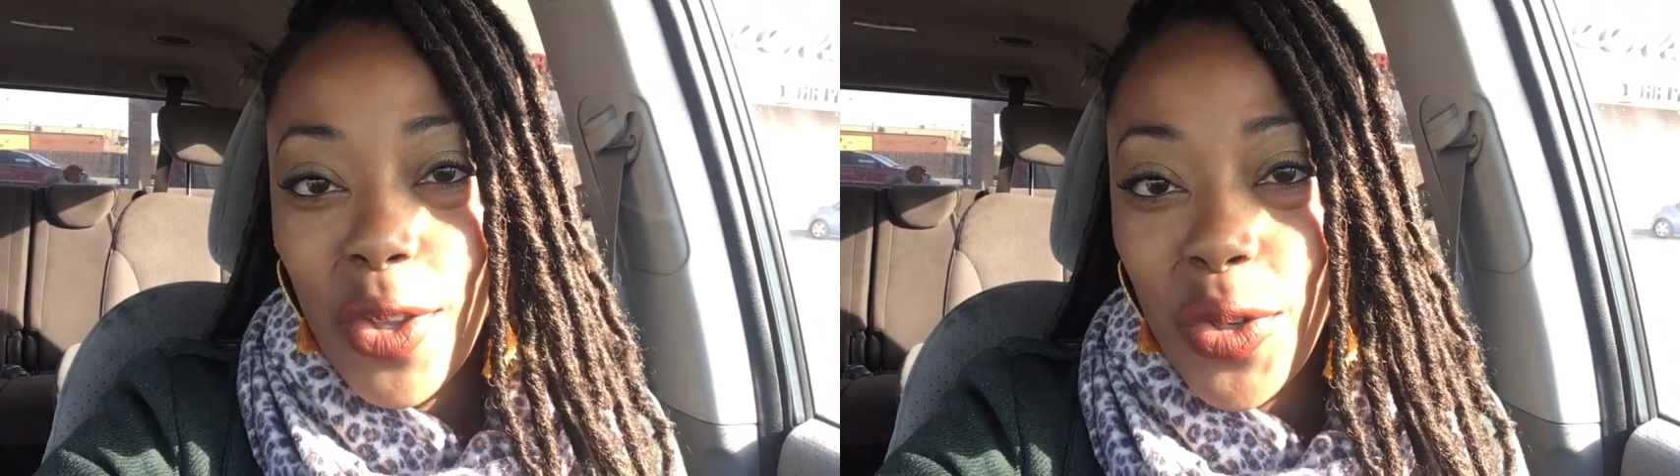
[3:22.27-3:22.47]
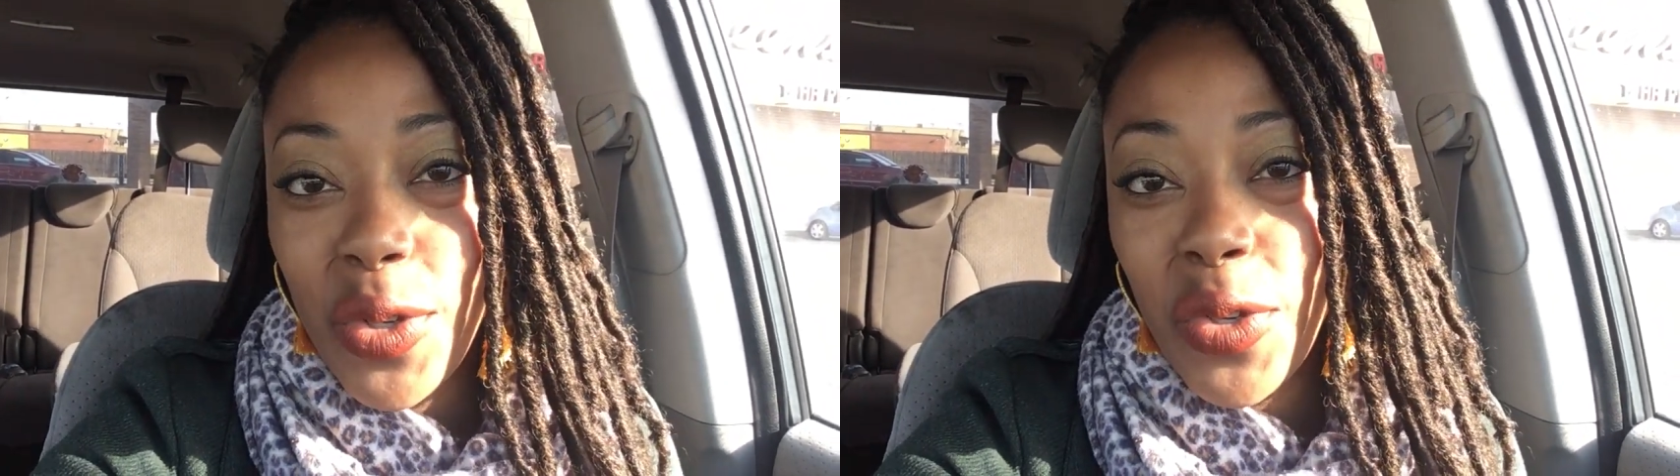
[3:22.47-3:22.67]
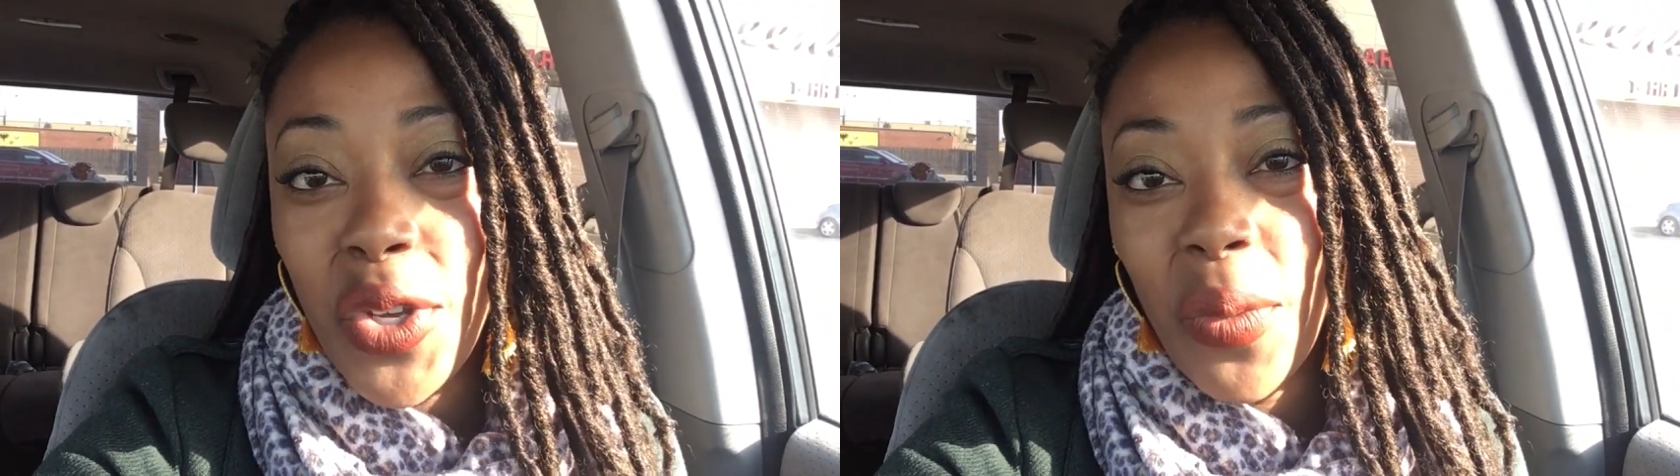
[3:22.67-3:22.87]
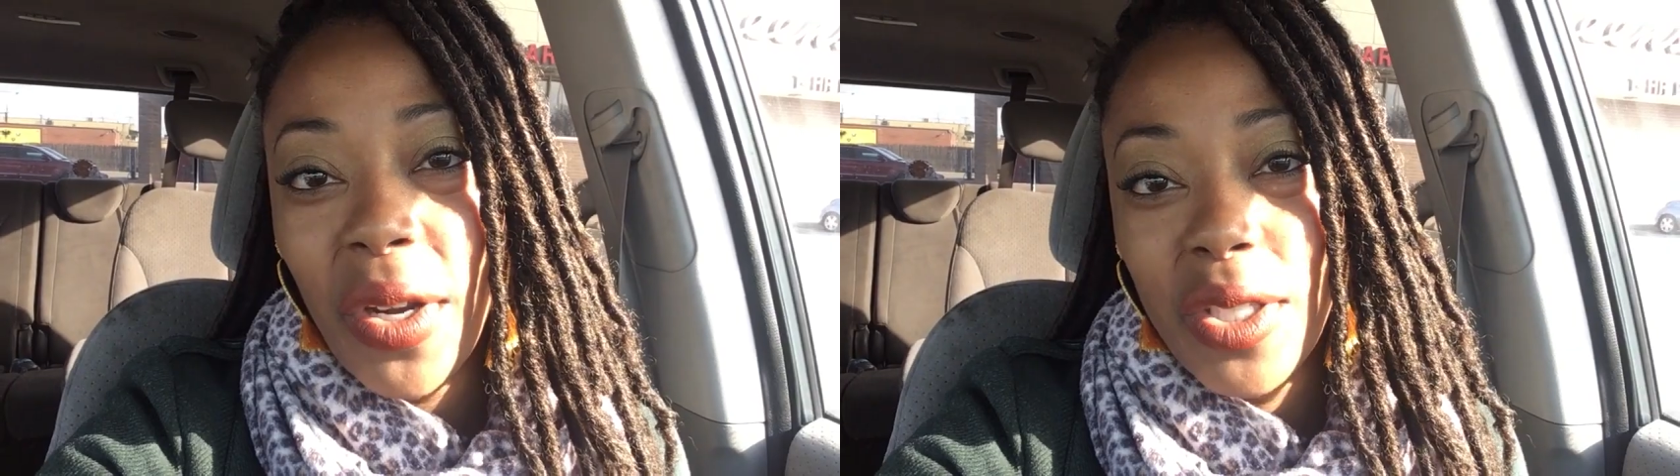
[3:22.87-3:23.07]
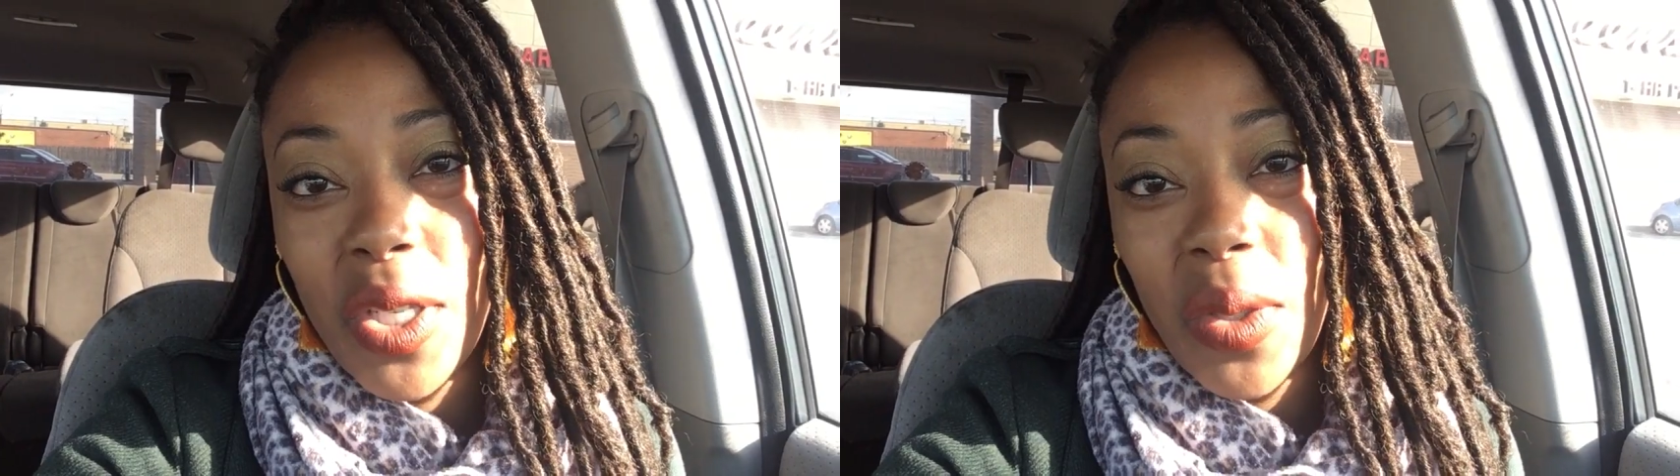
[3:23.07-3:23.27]
You do your
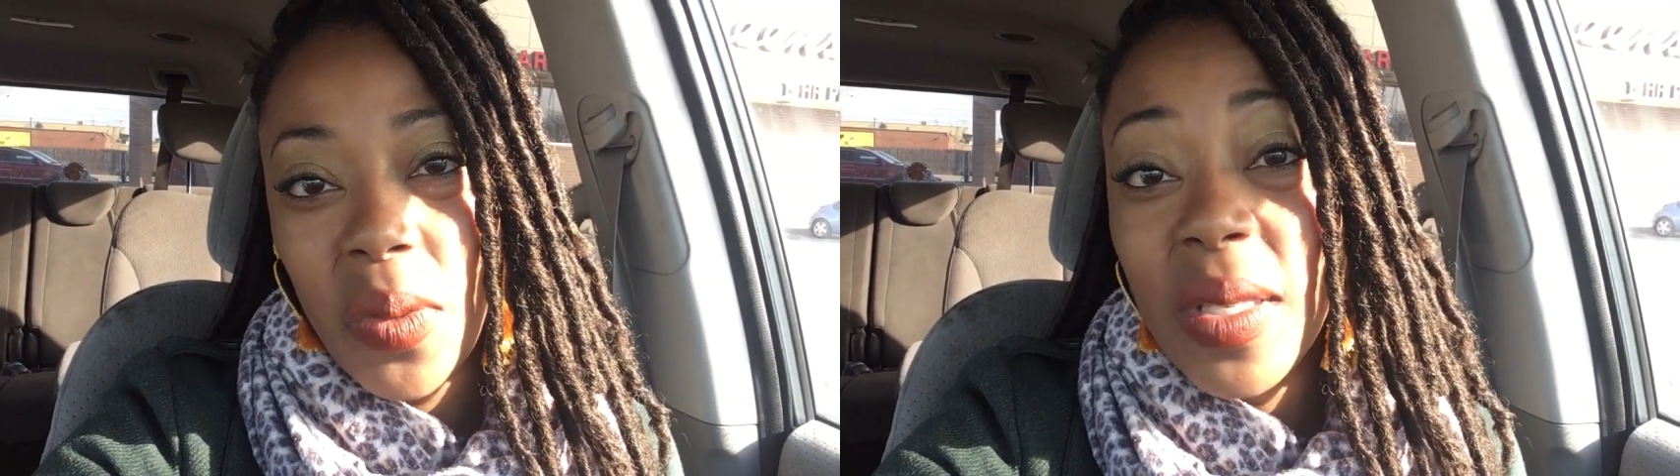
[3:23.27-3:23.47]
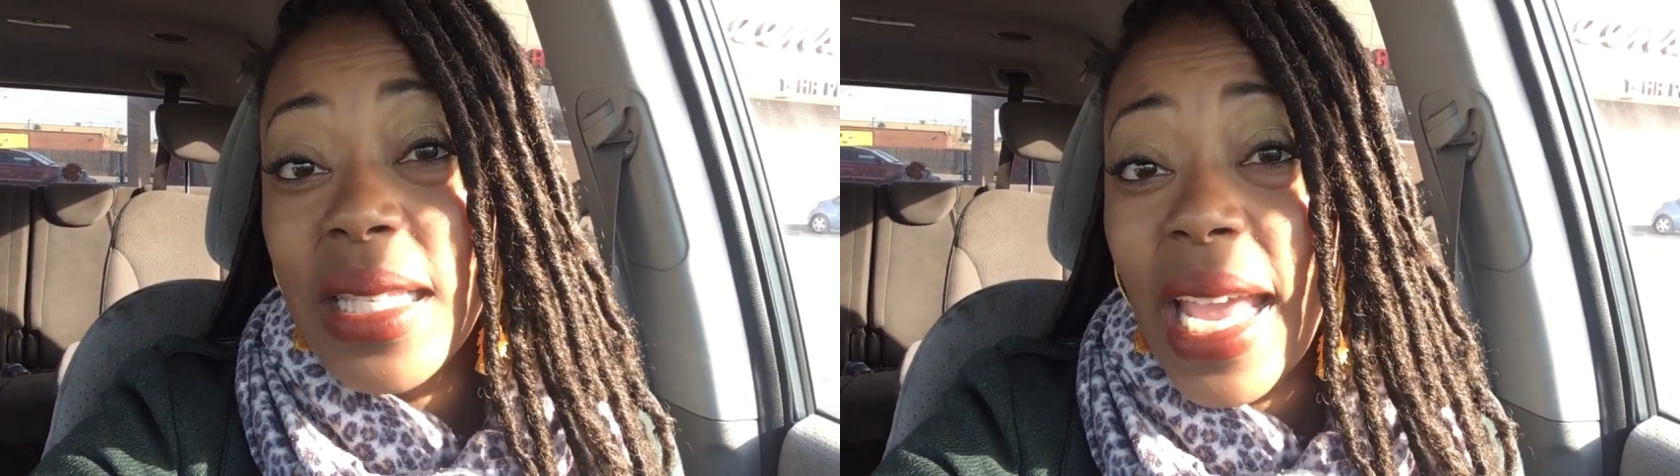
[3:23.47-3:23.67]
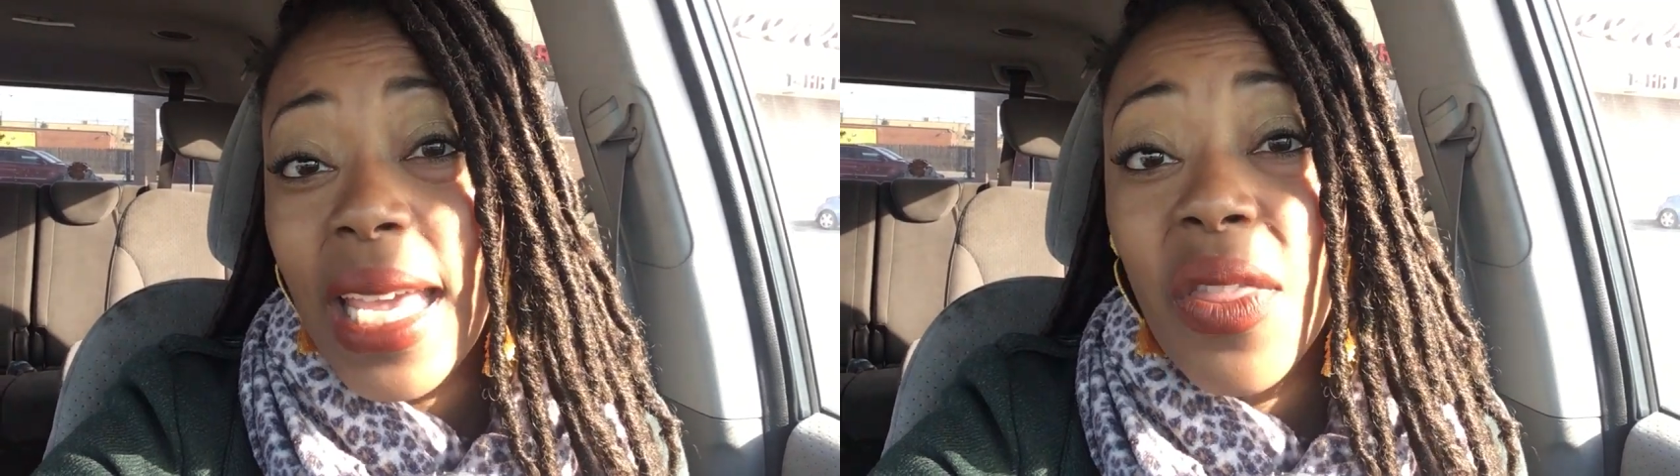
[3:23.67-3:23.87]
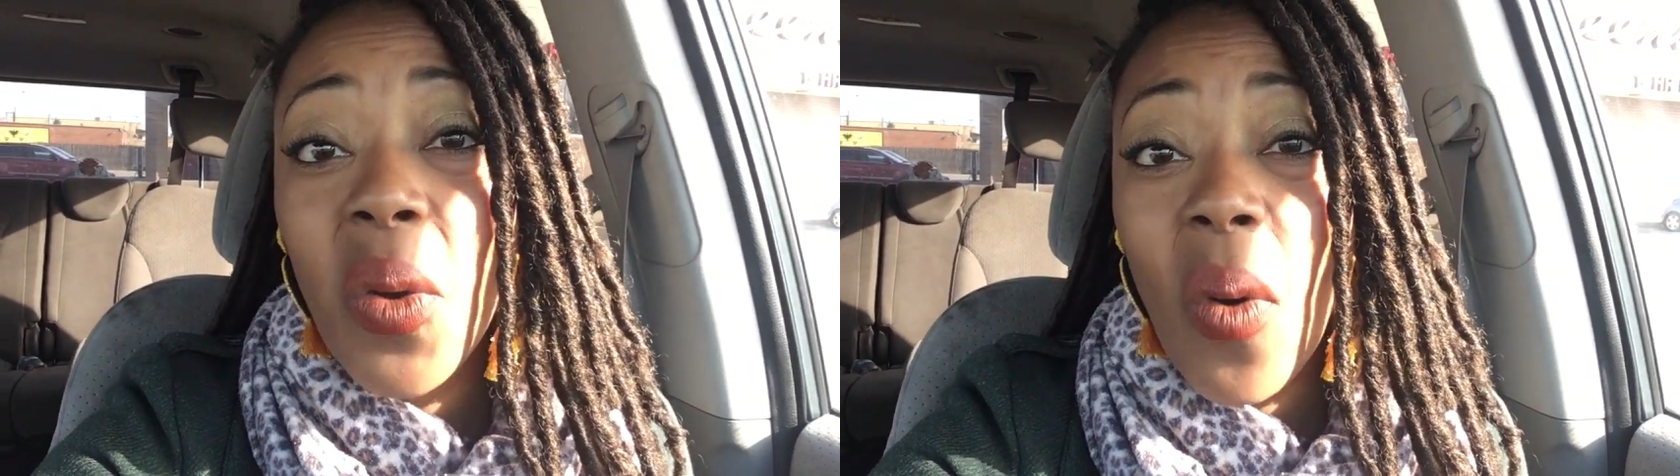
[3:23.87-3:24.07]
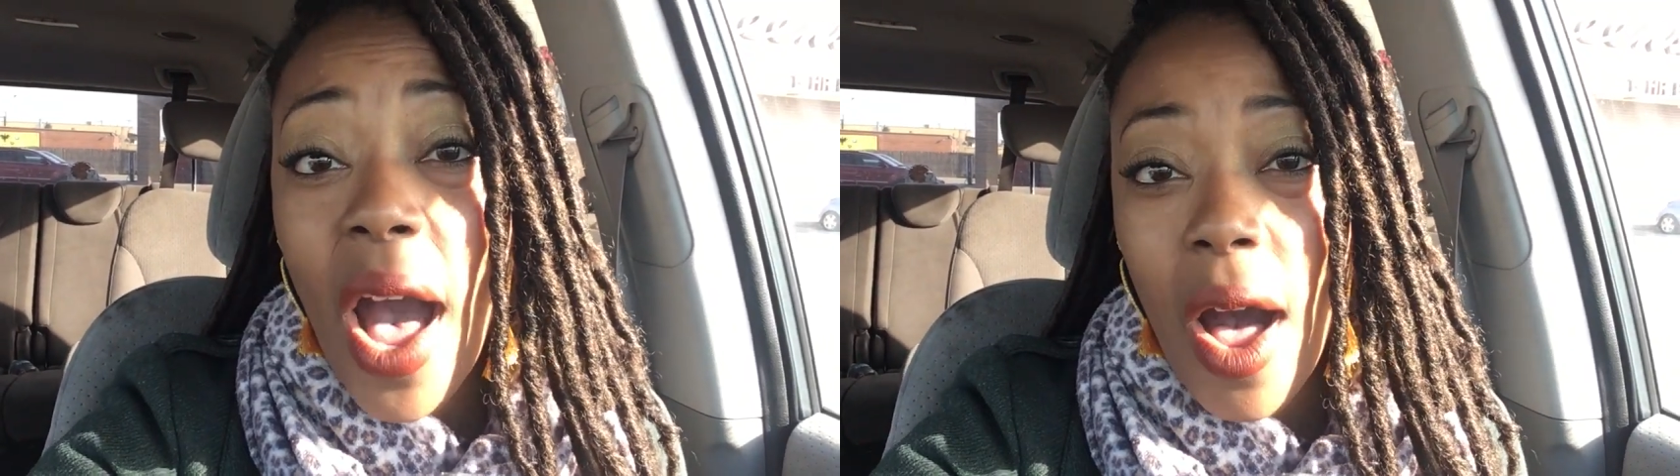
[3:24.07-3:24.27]
work too. Stay in
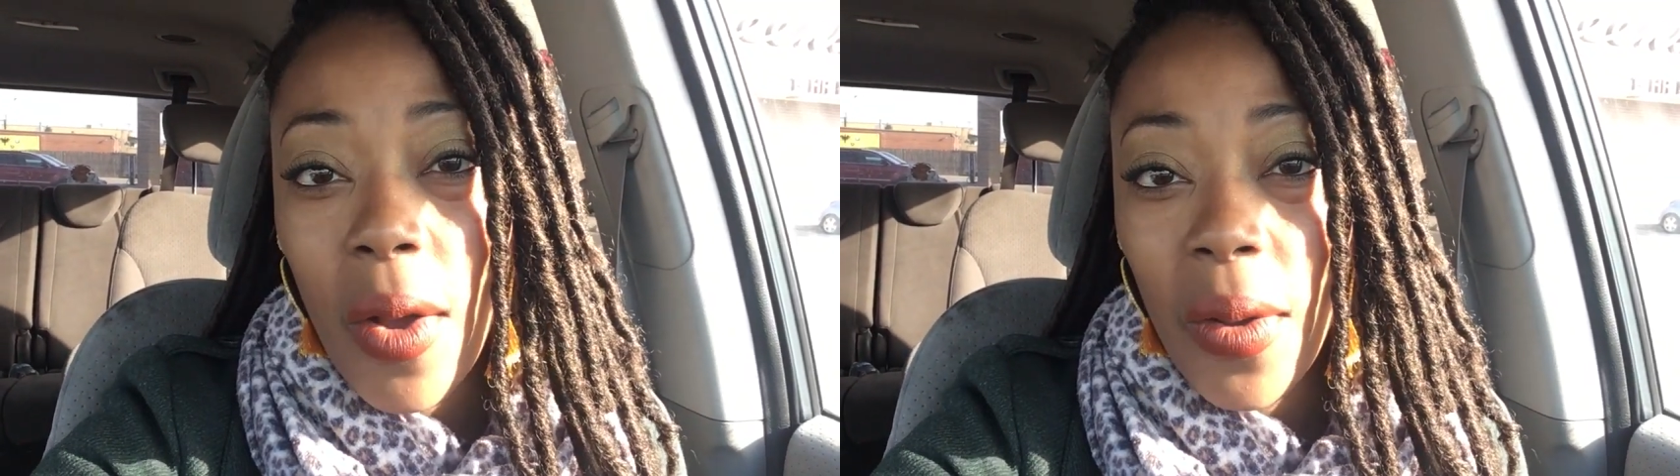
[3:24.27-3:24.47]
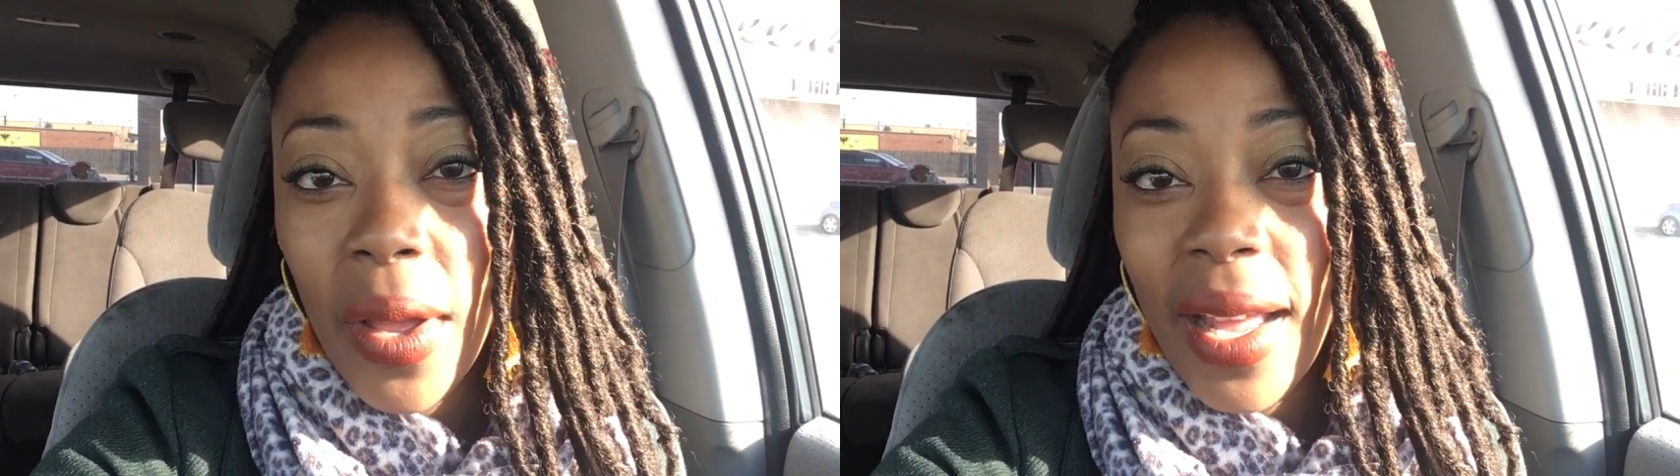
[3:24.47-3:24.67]
the wow.